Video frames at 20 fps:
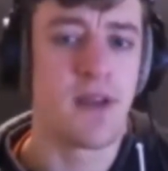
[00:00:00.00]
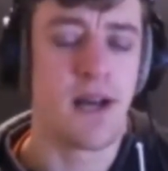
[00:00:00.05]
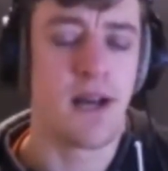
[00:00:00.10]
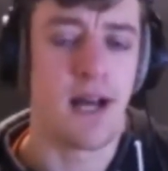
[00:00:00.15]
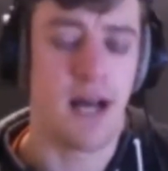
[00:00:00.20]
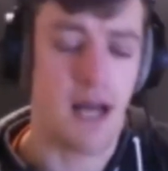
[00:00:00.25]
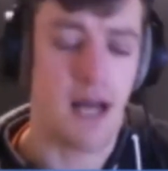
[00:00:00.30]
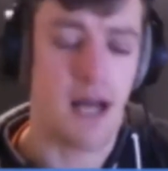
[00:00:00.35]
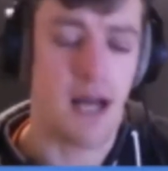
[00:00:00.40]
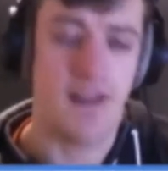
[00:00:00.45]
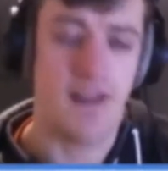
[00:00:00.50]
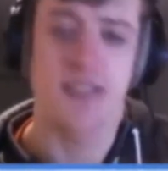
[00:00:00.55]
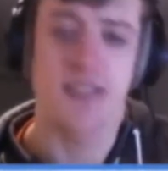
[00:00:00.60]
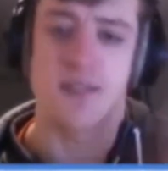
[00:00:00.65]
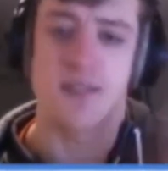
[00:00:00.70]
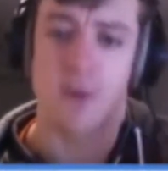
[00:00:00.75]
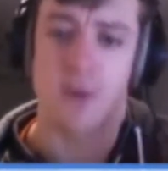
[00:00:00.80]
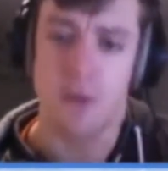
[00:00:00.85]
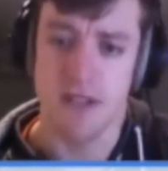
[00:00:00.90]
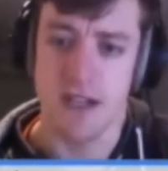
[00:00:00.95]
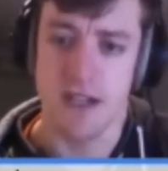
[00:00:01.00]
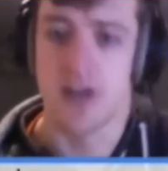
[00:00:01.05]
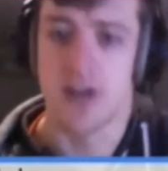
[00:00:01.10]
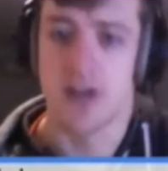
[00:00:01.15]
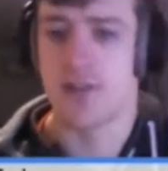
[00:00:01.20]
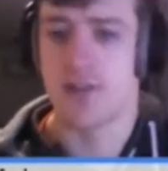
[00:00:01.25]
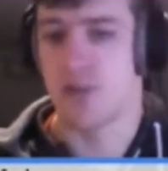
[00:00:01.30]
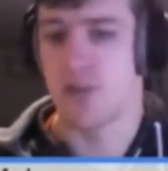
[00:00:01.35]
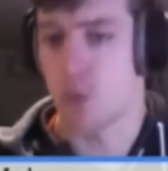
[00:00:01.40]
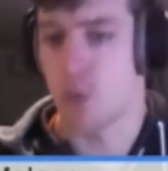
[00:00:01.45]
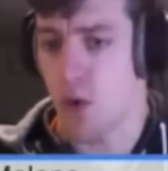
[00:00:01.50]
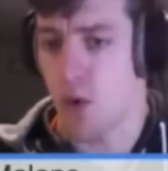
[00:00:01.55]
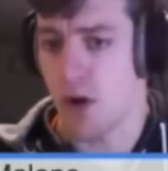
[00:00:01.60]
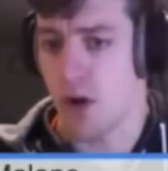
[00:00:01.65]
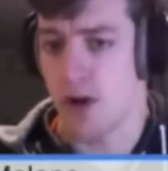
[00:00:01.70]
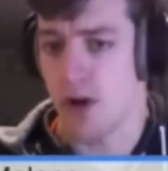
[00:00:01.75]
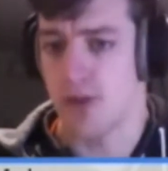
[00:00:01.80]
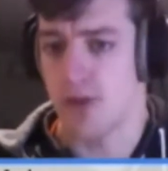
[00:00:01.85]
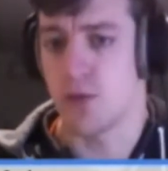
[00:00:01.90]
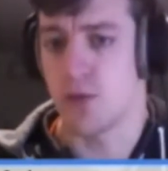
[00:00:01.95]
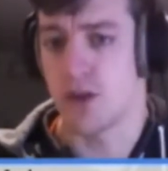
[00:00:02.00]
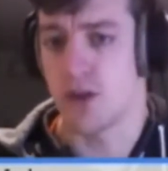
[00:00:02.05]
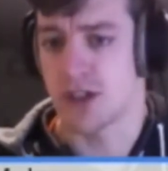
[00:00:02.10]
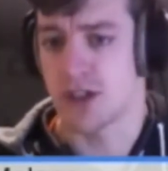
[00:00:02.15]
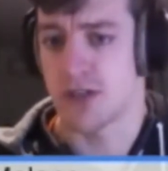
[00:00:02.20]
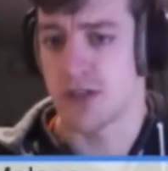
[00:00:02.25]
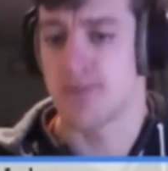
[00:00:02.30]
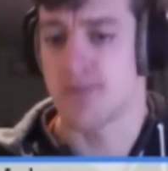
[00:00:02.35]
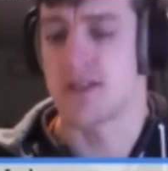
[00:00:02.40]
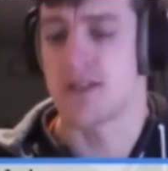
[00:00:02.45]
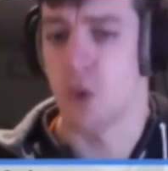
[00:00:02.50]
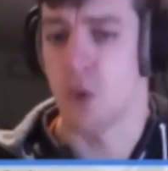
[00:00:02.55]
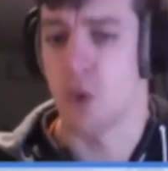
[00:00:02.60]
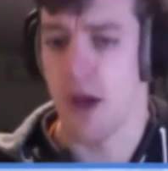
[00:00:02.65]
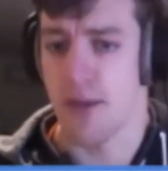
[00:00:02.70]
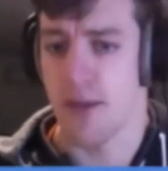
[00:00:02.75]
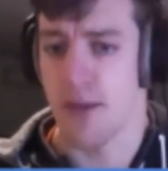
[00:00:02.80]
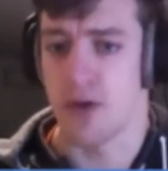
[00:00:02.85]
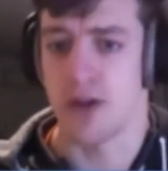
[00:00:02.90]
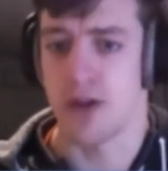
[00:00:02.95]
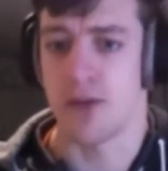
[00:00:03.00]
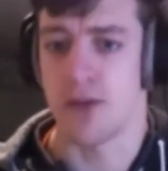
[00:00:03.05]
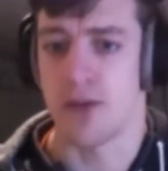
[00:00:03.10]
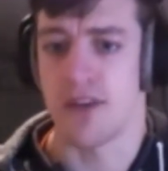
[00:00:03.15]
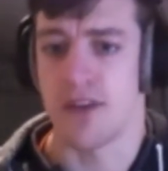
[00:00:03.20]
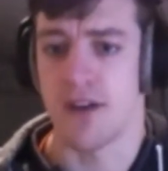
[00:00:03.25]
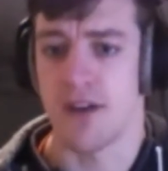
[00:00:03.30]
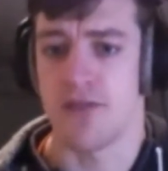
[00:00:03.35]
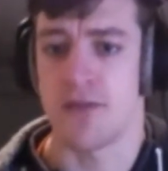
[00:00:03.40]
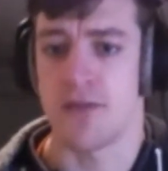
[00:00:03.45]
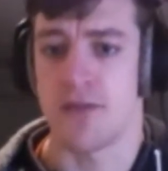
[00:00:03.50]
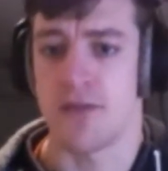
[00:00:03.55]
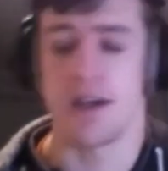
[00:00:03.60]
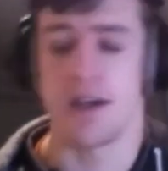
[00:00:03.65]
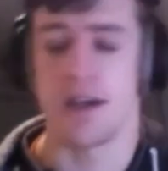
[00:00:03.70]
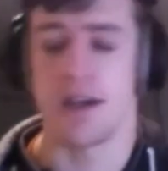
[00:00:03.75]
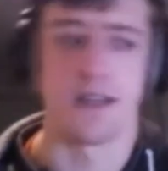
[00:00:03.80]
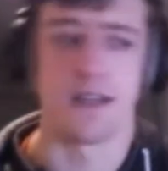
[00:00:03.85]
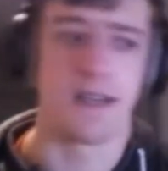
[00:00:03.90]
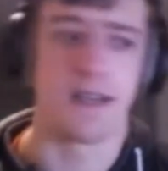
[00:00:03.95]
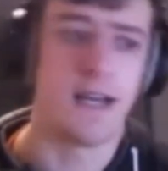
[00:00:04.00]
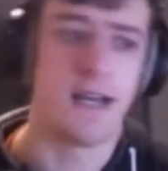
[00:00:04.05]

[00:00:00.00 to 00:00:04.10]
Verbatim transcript: And that's when we did a lot of workshops and whiteboarding with the government and